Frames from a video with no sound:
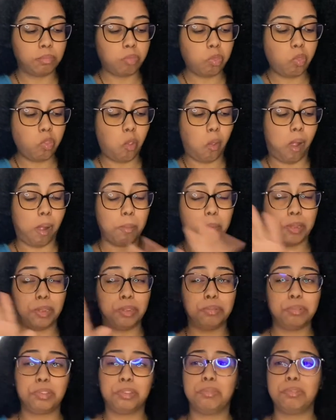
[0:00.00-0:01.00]
yeah but he
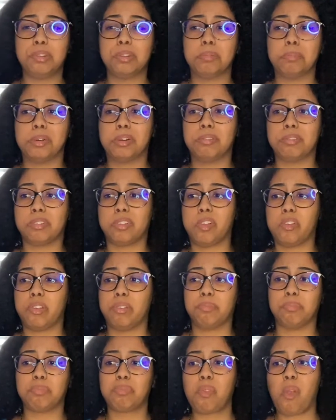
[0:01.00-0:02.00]
was doing the most
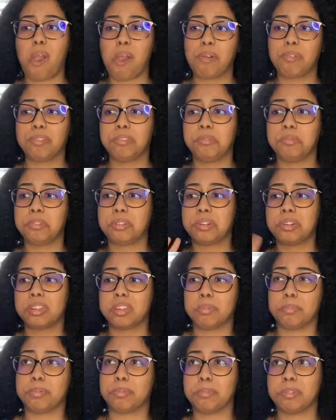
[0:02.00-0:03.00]
like i don't know he was trying to
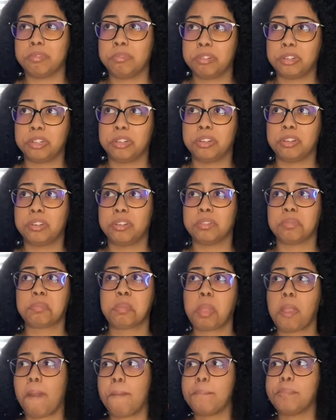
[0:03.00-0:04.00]
get a promotion
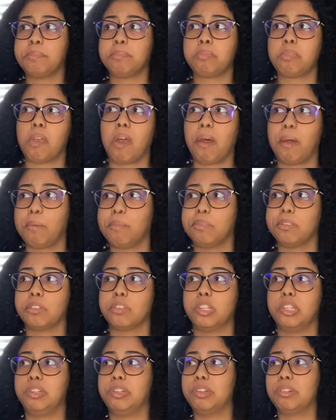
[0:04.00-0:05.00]
i don't know
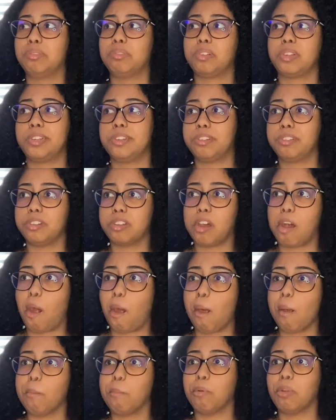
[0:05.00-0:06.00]
you don't like your
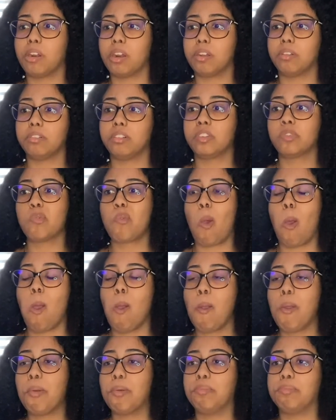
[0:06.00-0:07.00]
job whatever
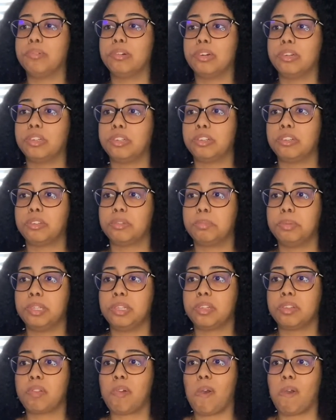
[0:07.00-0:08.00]
us just
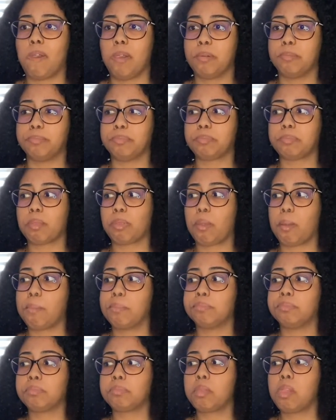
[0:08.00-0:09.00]
being like
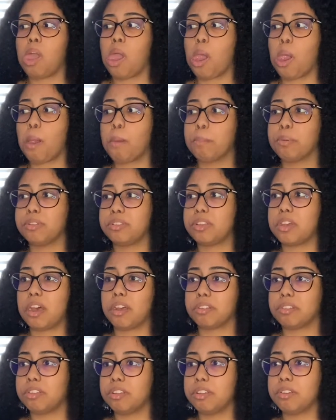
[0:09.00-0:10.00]

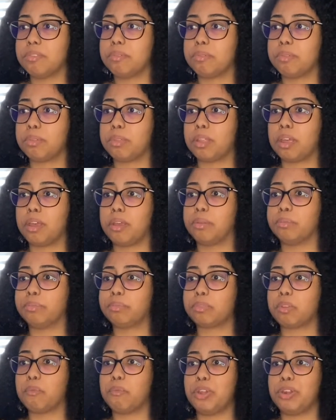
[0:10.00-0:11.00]
protective like
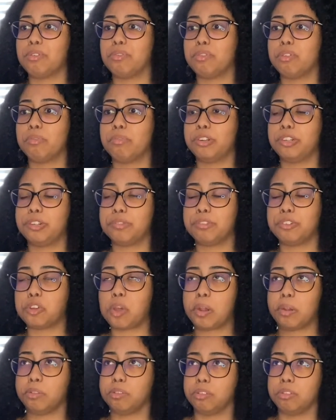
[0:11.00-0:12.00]
we don't know what you were
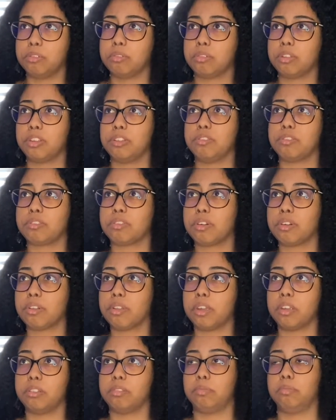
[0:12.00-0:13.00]
trying to do like you started
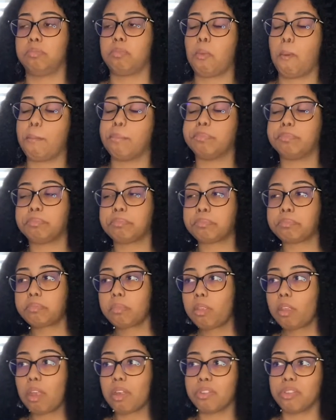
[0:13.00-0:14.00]
like
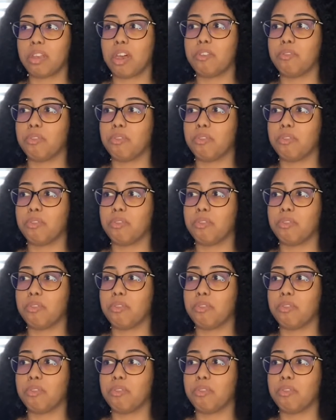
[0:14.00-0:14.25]
not